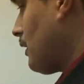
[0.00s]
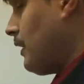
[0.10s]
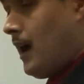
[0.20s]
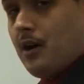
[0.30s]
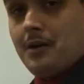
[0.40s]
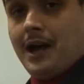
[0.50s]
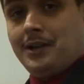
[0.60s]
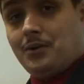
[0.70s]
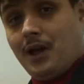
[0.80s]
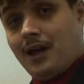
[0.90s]
Now,
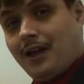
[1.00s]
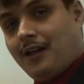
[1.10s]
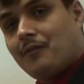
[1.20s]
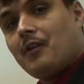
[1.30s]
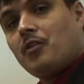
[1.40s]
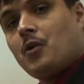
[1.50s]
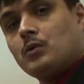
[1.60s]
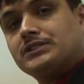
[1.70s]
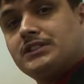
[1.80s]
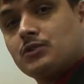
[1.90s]
there
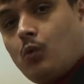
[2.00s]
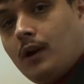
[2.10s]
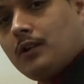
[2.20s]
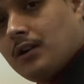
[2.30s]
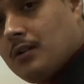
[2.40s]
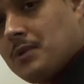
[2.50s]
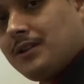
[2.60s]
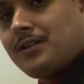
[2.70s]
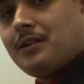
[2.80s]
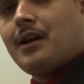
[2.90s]
was this one
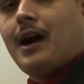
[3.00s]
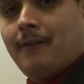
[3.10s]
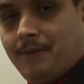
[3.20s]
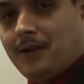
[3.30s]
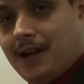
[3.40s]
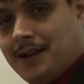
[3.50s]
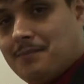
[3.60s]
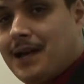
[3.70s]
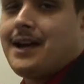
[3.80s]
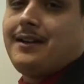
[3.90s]
tournament, I feel kind
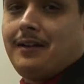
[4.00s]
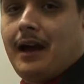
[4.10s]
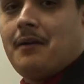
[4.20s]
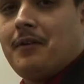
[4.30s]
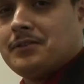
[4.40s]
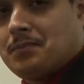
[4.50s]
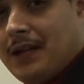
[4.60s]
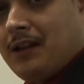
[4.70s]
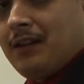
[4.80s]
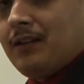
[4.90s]
of bad. I was
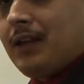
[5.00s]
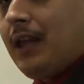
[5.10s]
playing a little